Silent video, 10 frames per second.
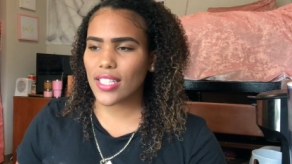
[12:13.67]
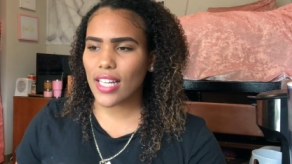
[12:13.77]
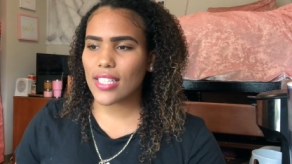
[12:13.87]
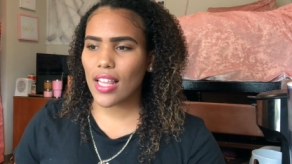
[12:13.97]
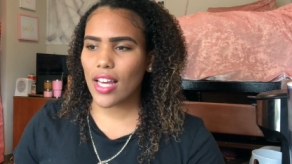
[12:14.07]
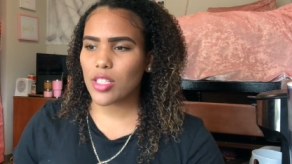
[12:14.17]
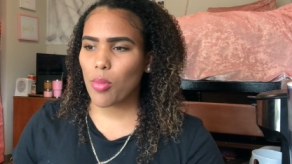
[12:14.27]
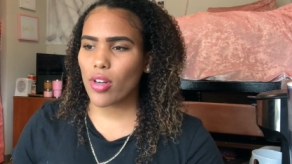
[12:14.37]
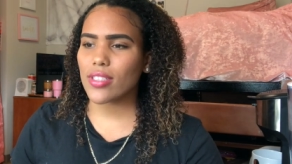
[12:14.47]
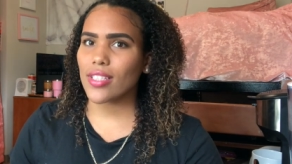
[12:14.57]
Yes, I like
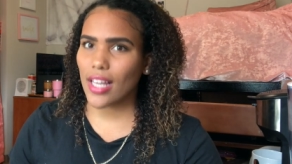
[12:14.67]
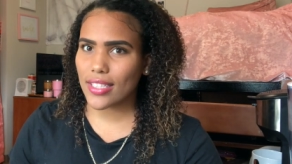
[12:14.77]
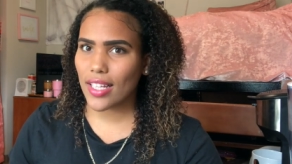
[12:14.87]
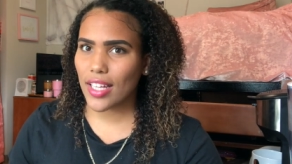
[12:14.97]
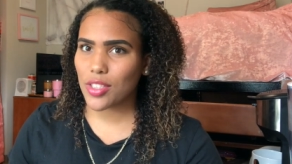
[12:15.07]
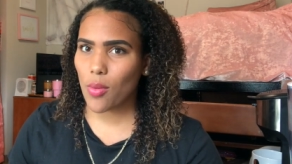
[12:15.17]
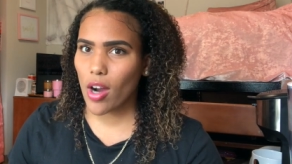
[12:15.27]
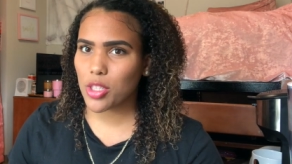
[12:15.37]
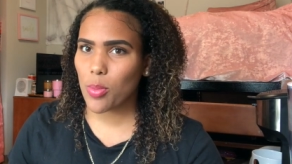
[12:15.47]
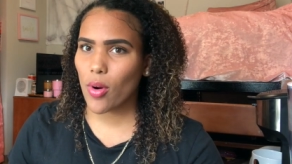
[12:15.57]
sports. Yes, I like to
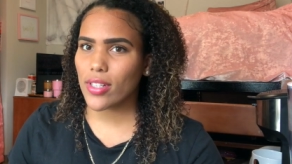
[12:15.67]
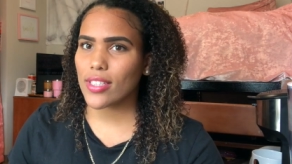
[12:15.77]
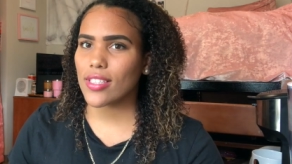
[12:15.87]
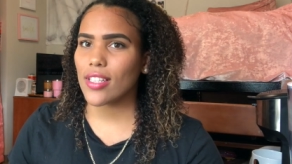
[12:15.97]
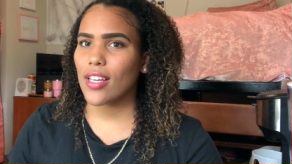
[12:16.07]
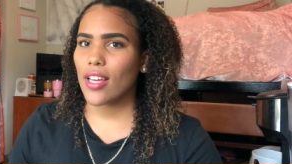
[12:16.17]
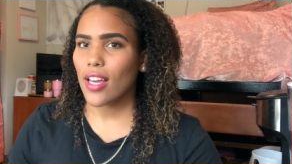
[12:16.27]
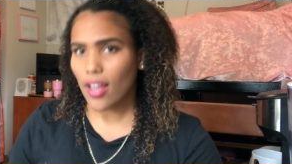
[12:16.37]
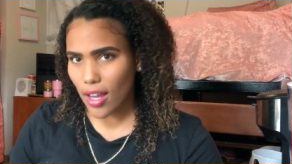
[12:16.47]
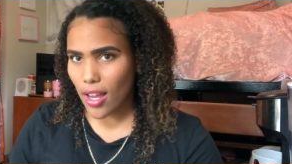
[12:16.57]
watch sports.
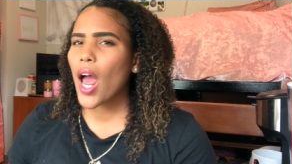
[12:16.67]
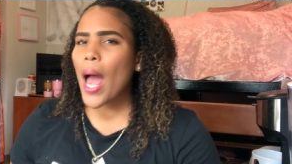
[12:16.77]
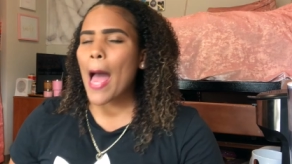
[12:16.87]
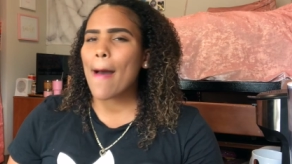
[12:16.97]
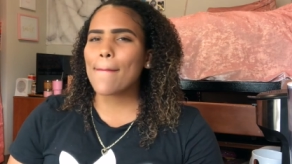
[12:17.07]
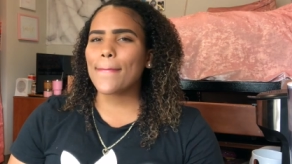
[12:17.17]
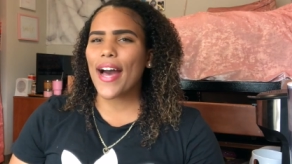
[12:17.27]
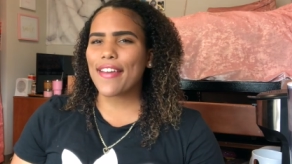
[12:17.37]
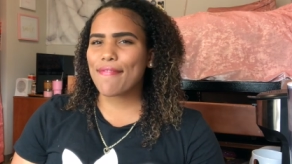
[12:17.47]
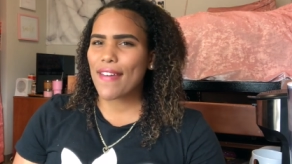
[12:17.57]

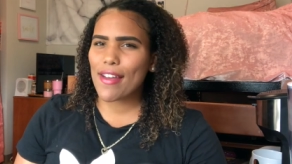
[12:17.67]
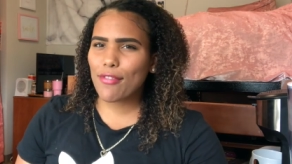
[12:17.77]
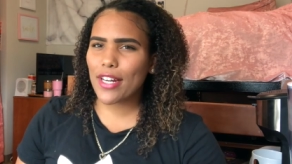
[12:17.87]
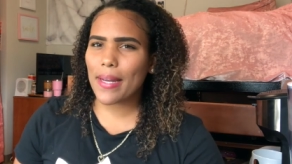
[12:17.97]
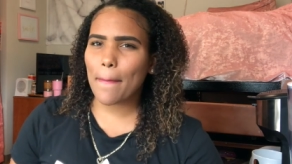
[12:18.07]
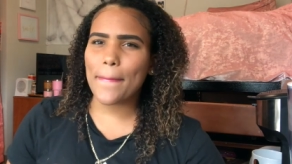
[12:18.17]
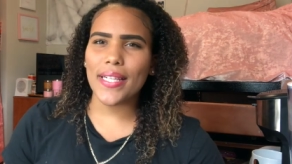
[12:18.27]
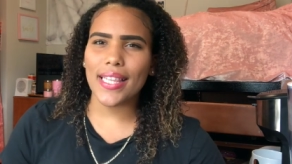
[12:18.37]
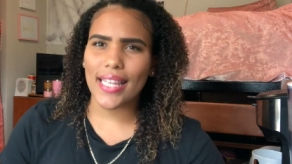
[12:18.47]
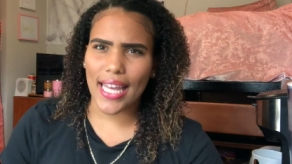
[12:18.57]
My favorite
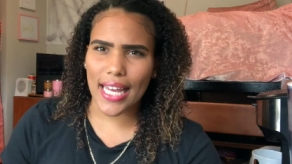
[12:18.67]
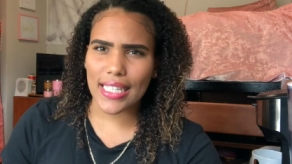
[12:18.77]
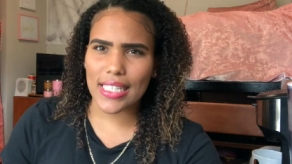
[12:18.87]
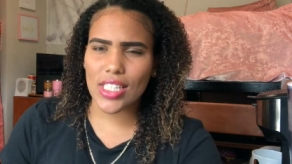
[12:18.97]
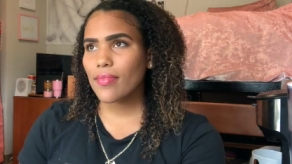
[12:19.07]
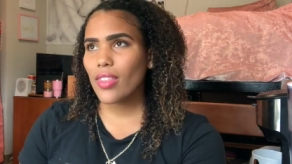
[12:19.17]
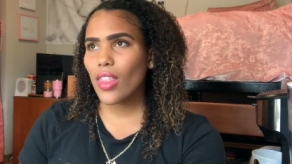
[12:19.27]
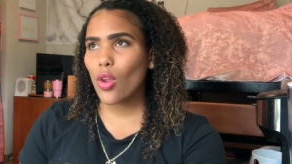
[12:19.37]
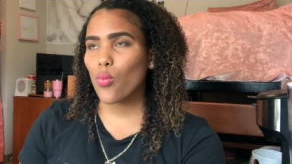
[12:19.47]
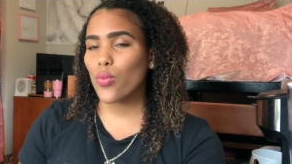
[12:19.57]
place.
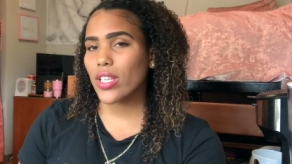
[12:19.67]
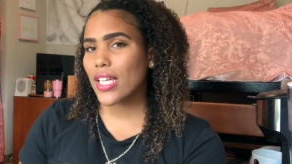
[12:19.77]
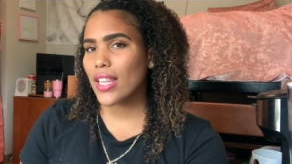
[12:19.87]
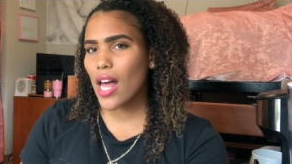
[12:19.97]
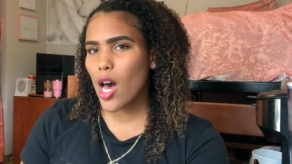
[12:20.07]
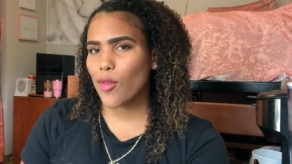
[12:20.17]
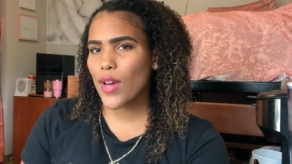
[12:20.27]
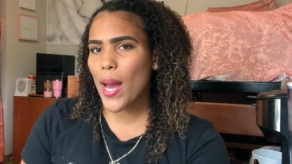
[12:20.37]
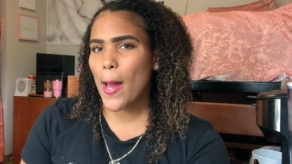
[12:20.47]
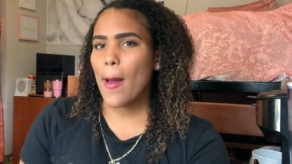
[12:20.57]
Really
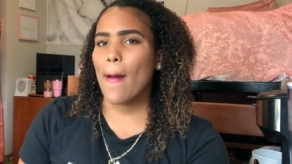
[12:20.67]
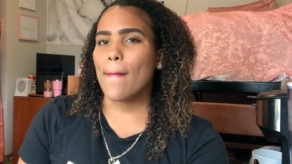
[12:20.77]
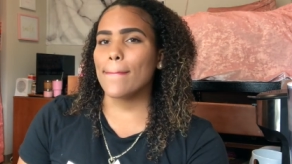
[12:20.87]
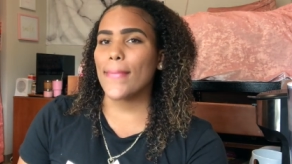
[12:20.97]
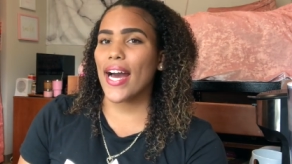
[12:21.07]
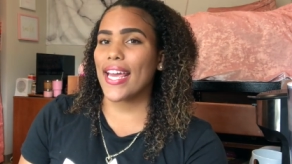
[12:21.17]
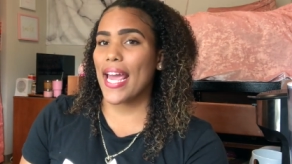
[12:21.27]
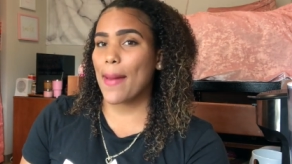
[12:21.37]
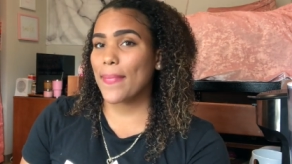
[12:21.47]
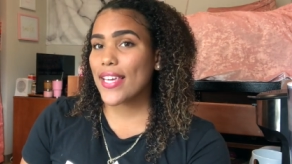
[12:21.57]
love
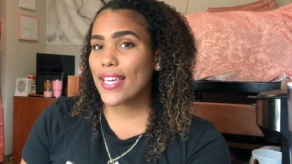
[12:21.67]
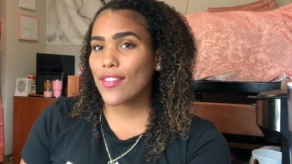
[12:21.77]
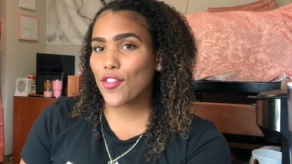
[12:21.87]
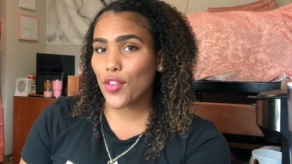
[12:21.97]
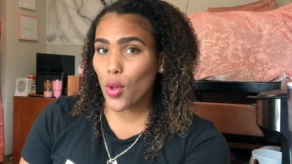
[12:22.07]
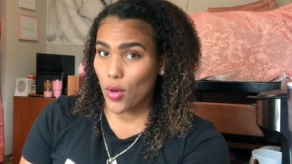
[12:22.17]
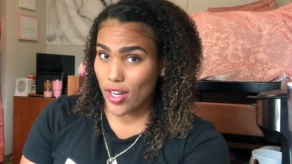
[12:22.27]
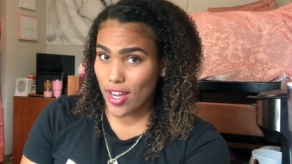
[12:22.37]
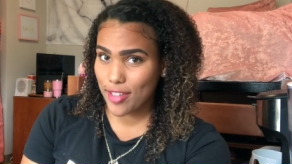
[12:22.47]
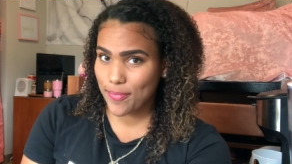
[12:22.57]
Miami,
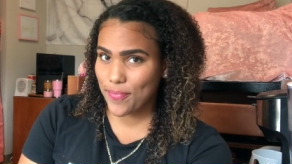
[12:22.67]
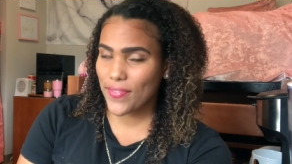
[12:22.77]
Florida.